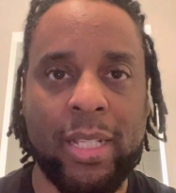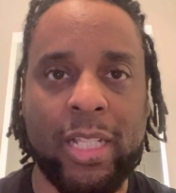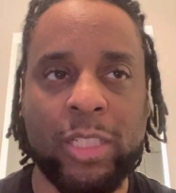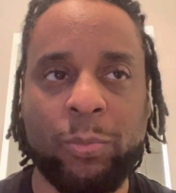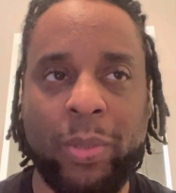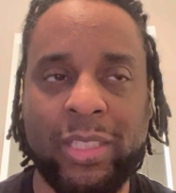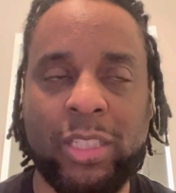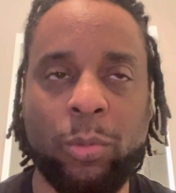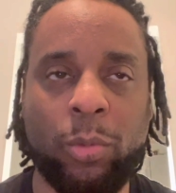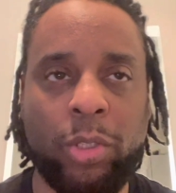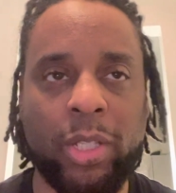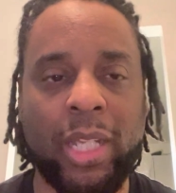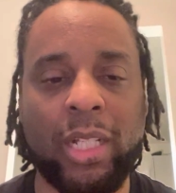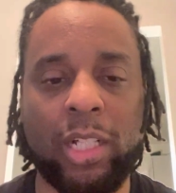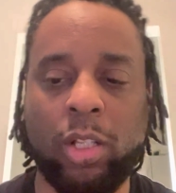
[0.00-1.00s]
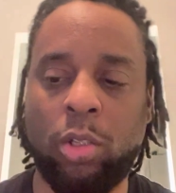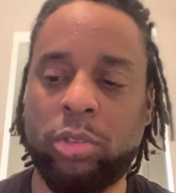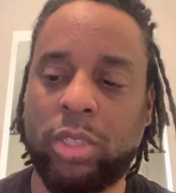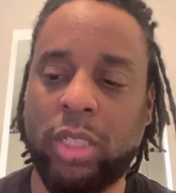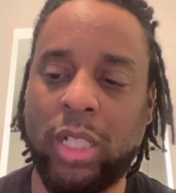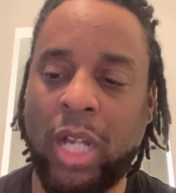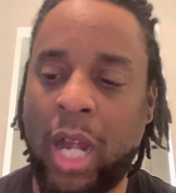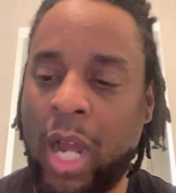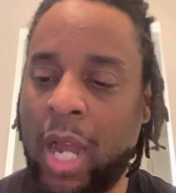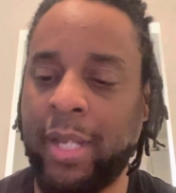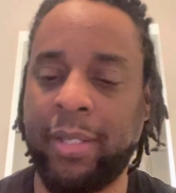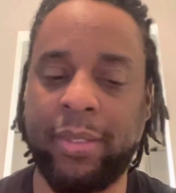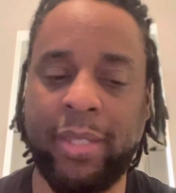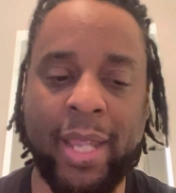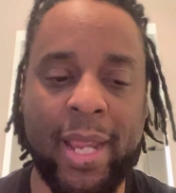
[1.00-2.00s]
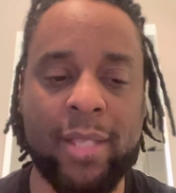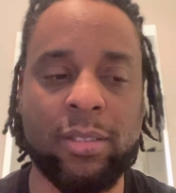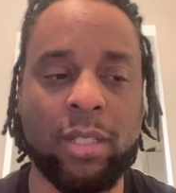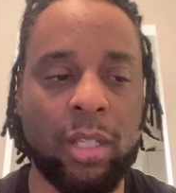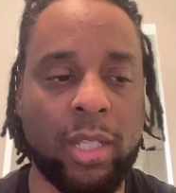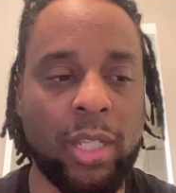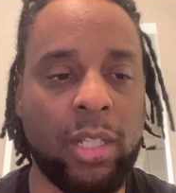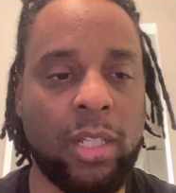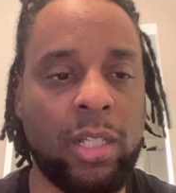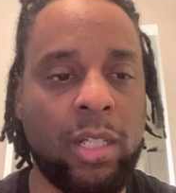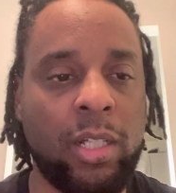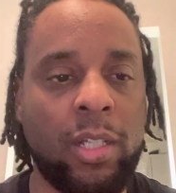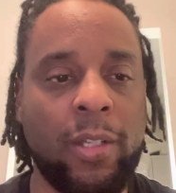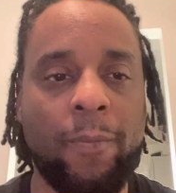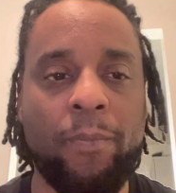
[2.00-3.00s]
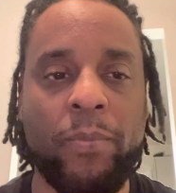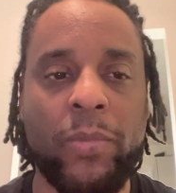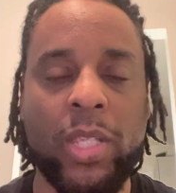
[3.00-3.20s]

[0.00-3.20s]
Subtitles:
Especially when you're getting close to God and things are looking good.